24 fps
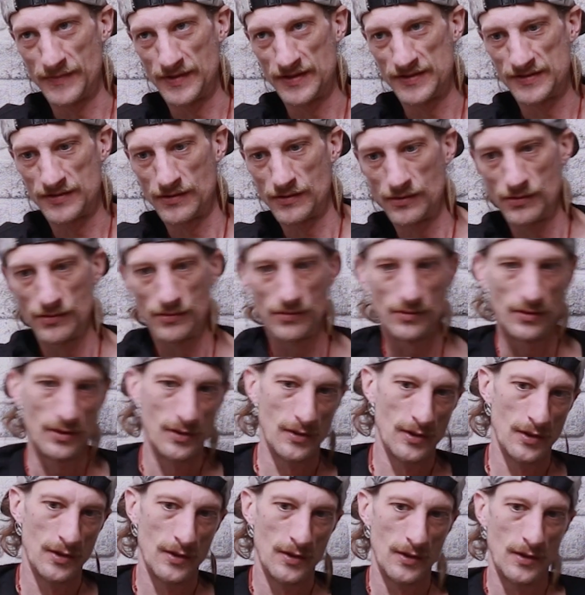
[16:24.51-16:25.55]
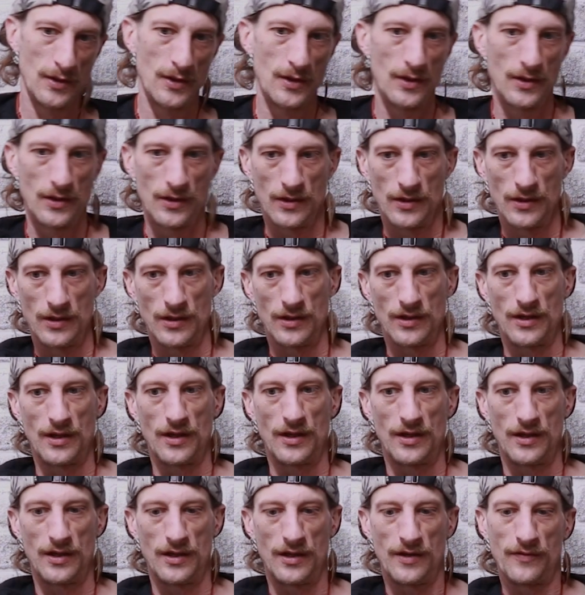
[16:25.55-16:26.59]
So
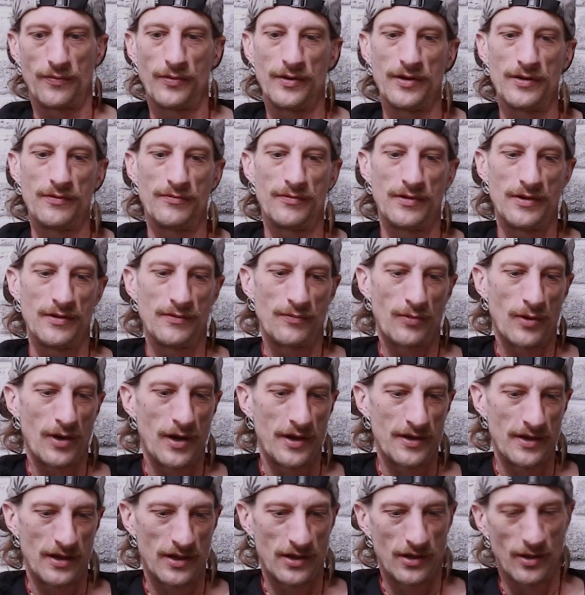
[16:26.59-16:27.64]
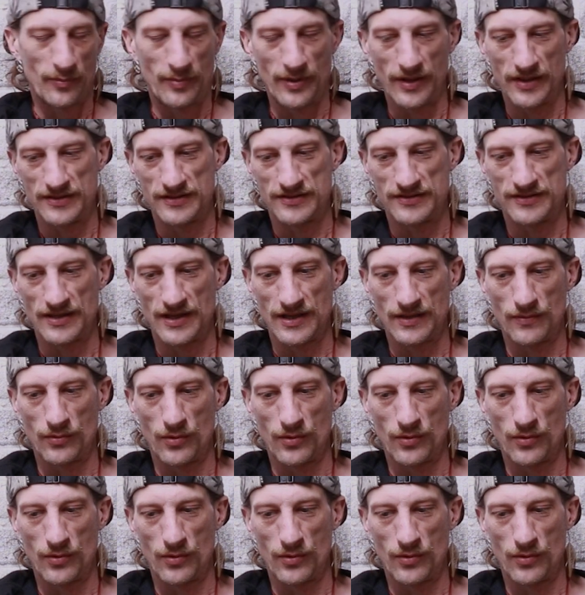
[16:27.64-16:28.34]
if we rewind a little bit to say,